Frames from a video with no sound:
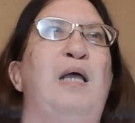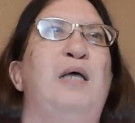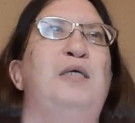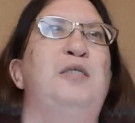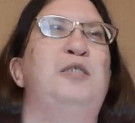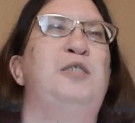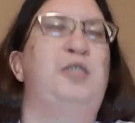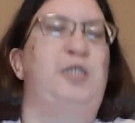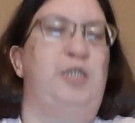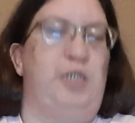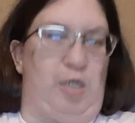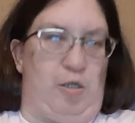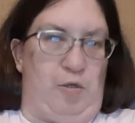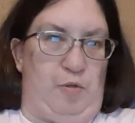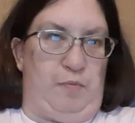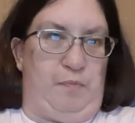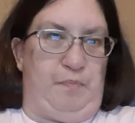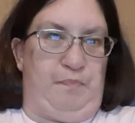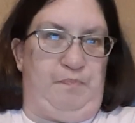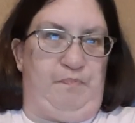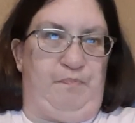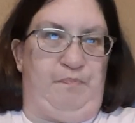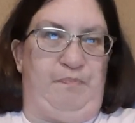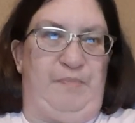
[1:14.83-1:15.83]
So,
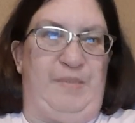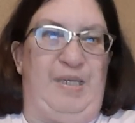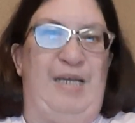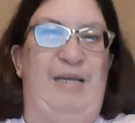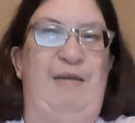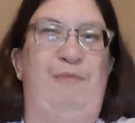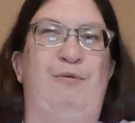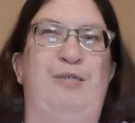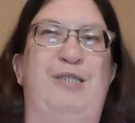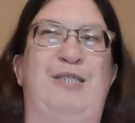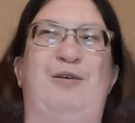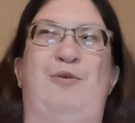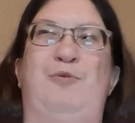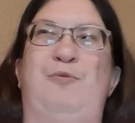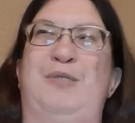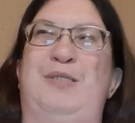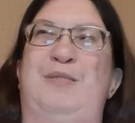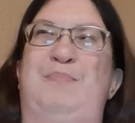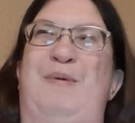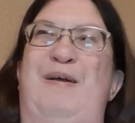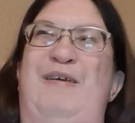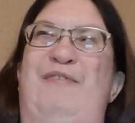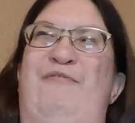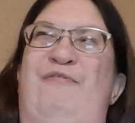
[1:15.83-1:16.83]
he was always
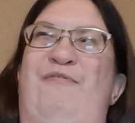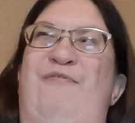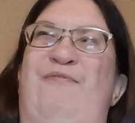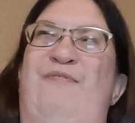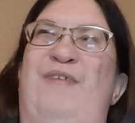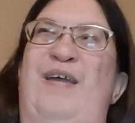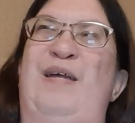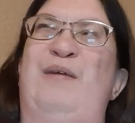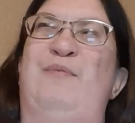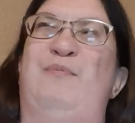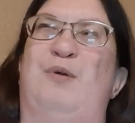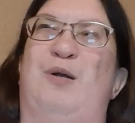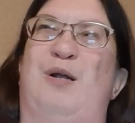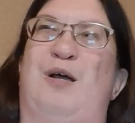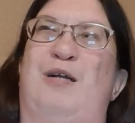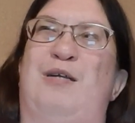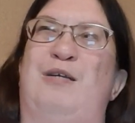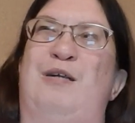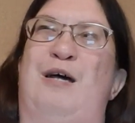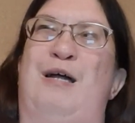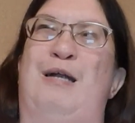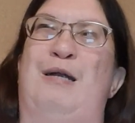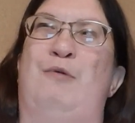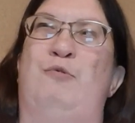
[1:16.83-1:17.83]
my favorite on
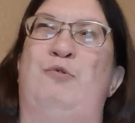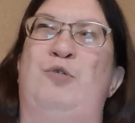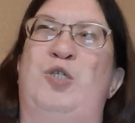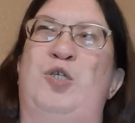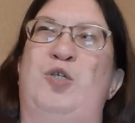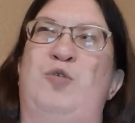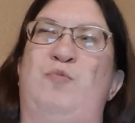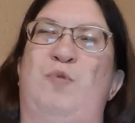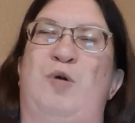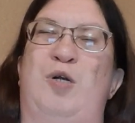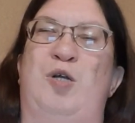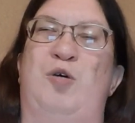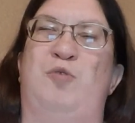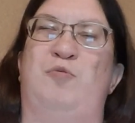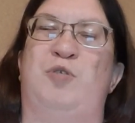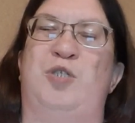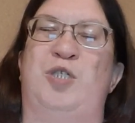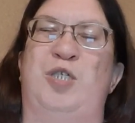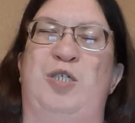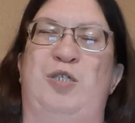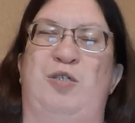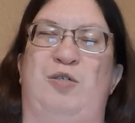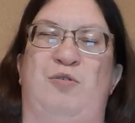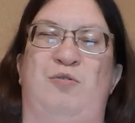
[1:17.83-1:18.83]

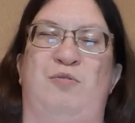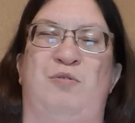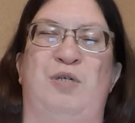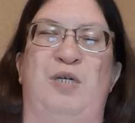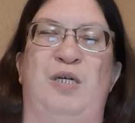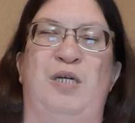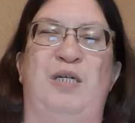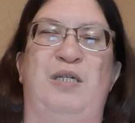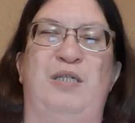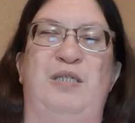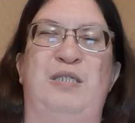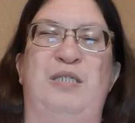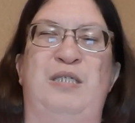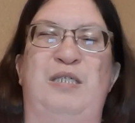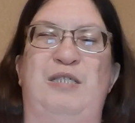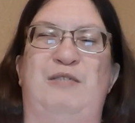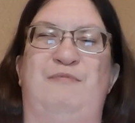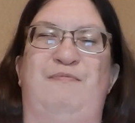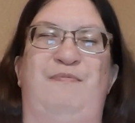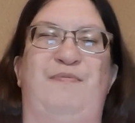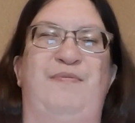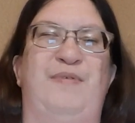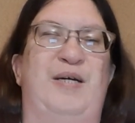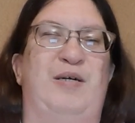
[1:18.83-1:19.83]
90210. This is
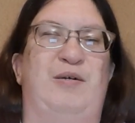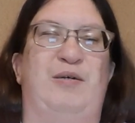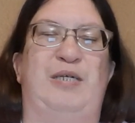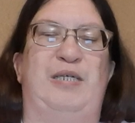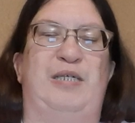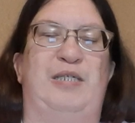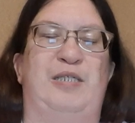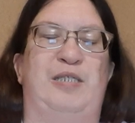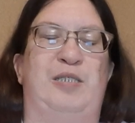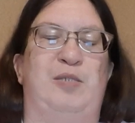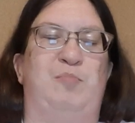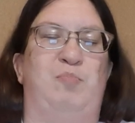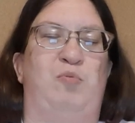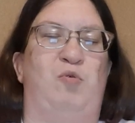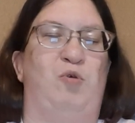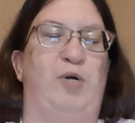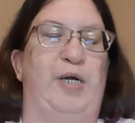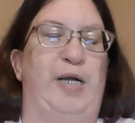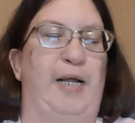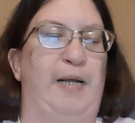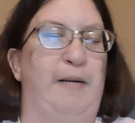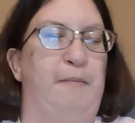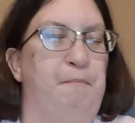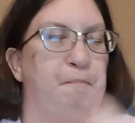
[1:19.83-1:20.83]
very
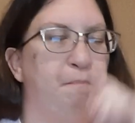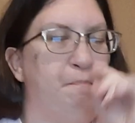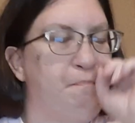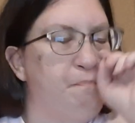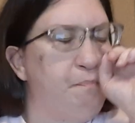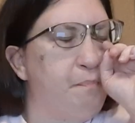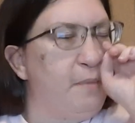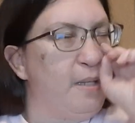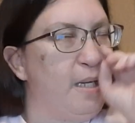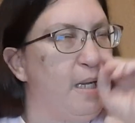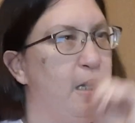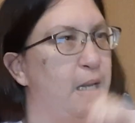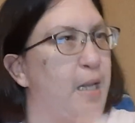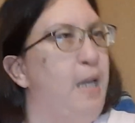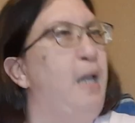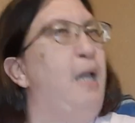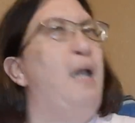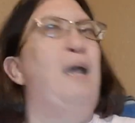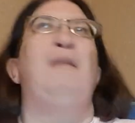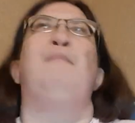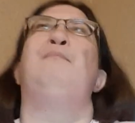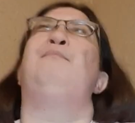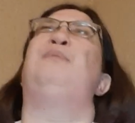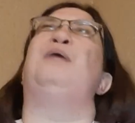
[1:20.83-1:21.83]
disappointing.
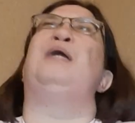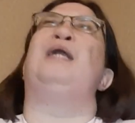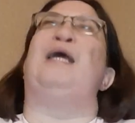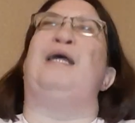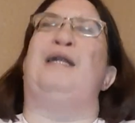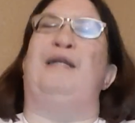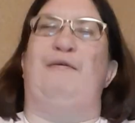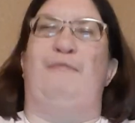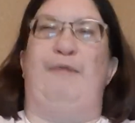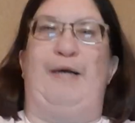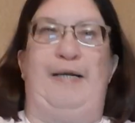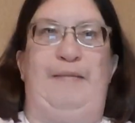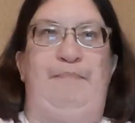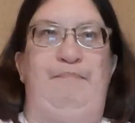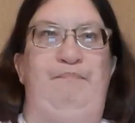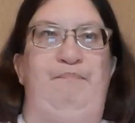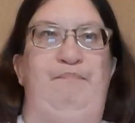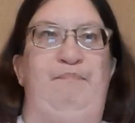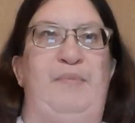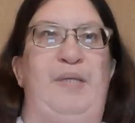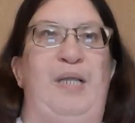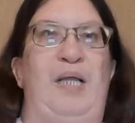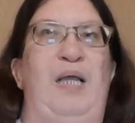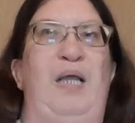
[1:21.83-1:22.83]
But anyway,
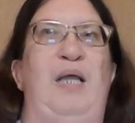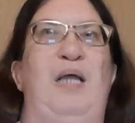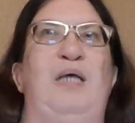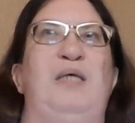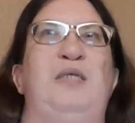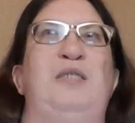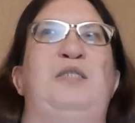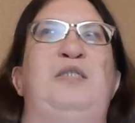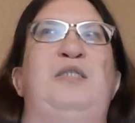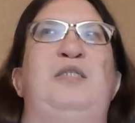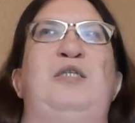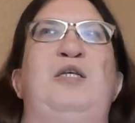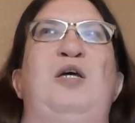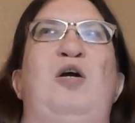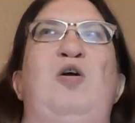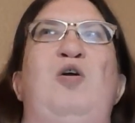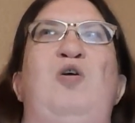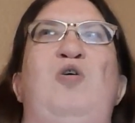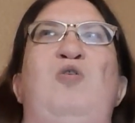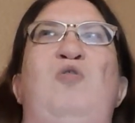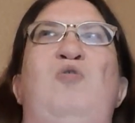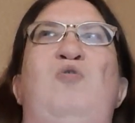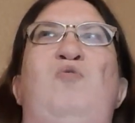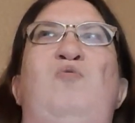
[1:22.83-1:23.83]

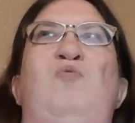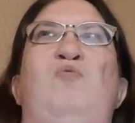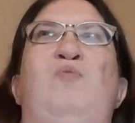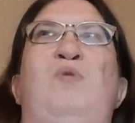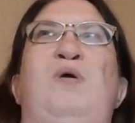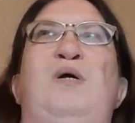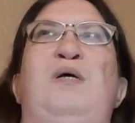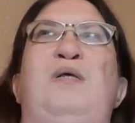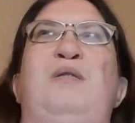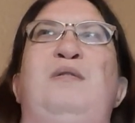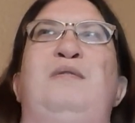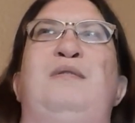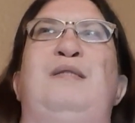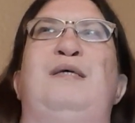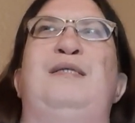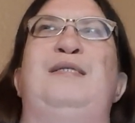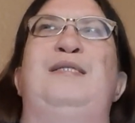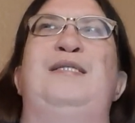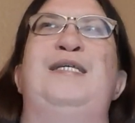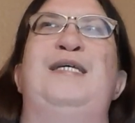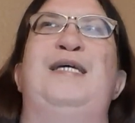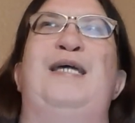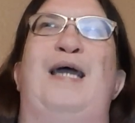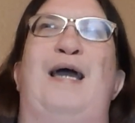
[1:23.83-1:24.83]
so the
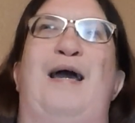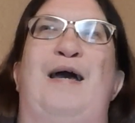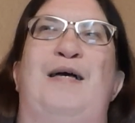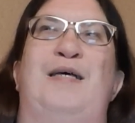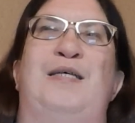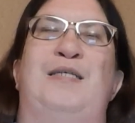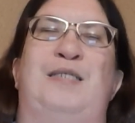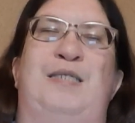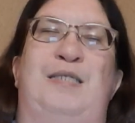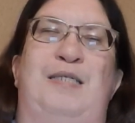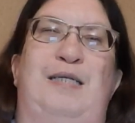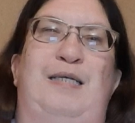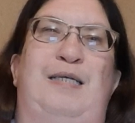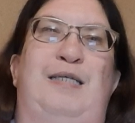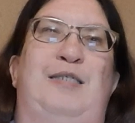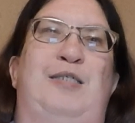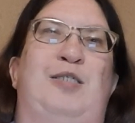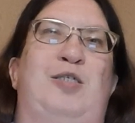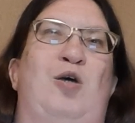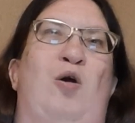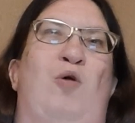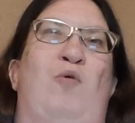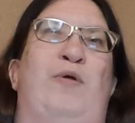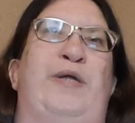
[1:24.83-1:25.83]
DS
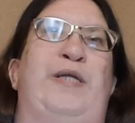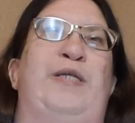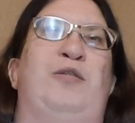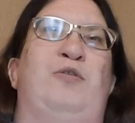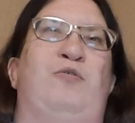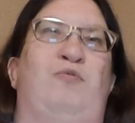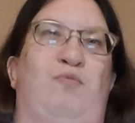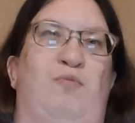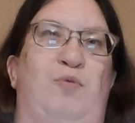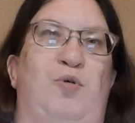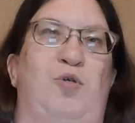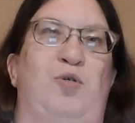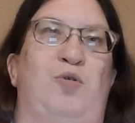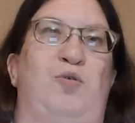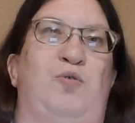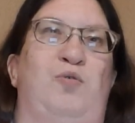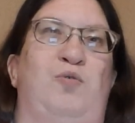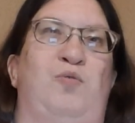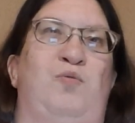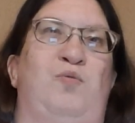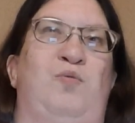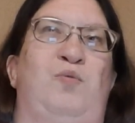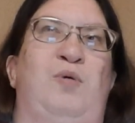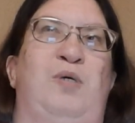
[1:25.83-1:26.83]
is going
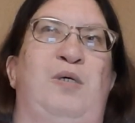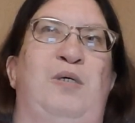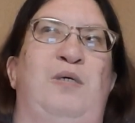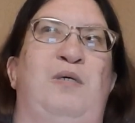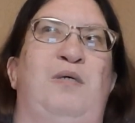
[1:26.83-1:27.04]
through